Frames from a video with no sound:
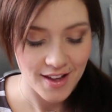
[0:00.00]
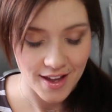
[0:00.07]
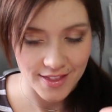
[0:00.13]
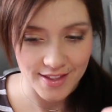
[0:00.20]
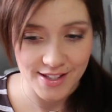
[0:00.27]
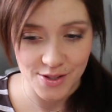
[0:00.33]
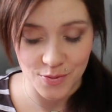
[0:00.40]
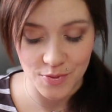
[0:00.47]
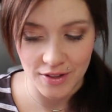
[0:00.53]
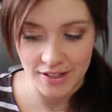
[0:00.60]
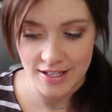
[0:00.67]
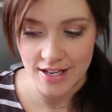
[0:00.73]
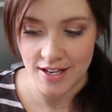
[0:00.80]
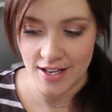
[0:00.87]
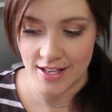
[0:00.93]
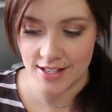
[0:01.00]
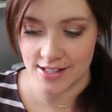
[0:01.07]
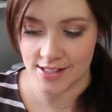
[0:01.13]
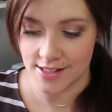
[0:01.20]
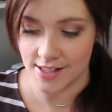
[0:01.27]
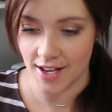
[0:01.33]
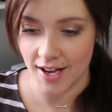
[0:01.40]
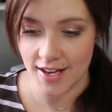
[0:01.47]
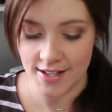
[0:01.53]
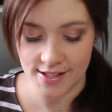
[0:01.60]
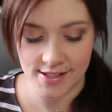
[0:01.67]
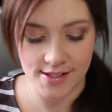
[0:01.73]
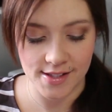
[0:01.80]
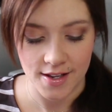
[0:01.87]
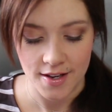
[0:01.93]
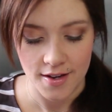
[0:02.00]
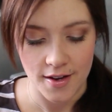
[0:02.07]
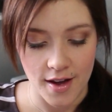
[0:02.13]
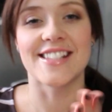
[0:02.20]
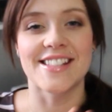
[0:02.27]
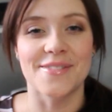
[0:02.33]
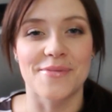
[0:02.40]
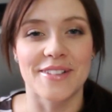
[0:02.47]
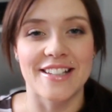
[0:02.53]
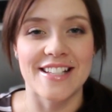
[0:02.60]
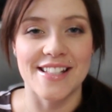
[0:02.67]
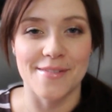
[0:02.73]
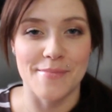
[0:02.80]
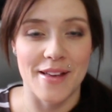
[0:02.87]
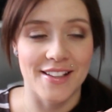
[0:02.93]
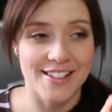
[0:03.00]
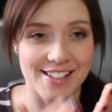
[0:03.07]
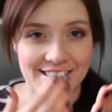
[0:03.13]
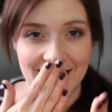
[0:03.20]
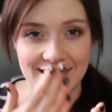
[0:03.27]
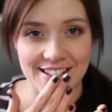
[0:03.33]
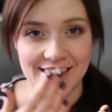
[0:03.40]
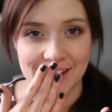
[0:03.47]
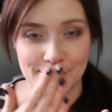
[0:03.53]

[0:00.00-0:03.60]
And this really is nice this really smells nice.